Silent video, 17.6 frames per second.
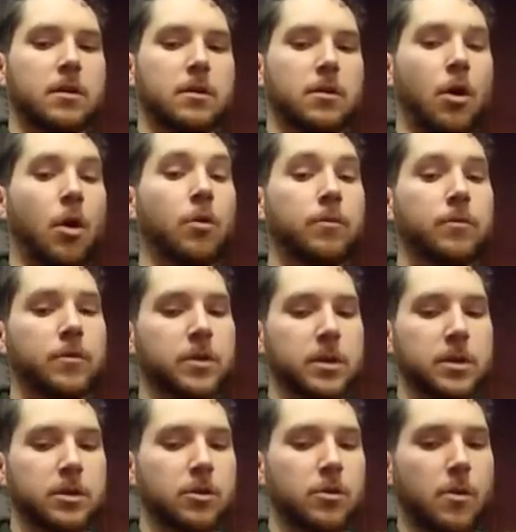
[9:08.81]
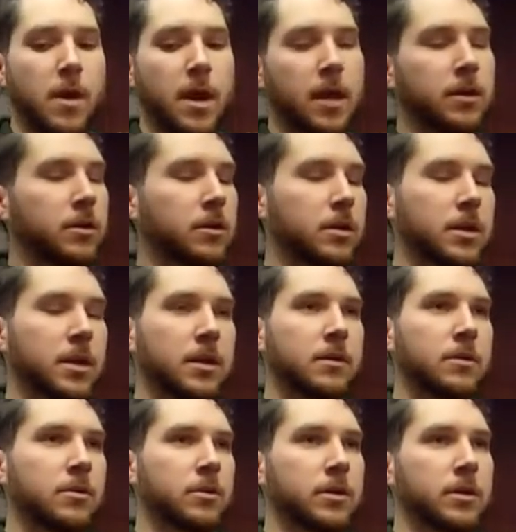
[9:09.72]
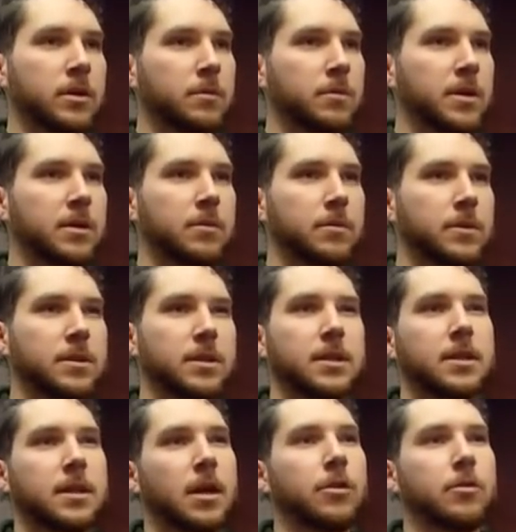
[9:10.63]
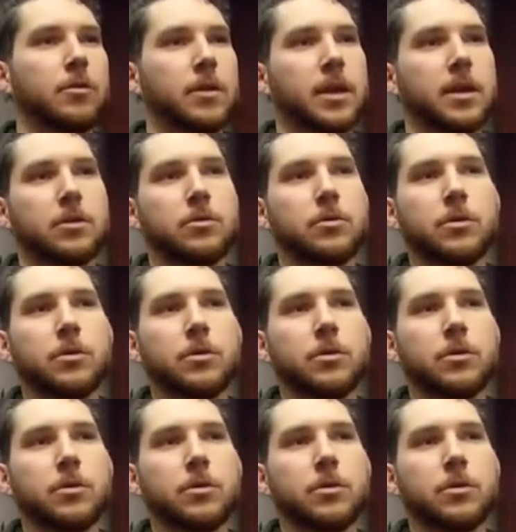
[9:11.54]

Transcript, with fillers: hopefully you and your kid are going to be able together, like,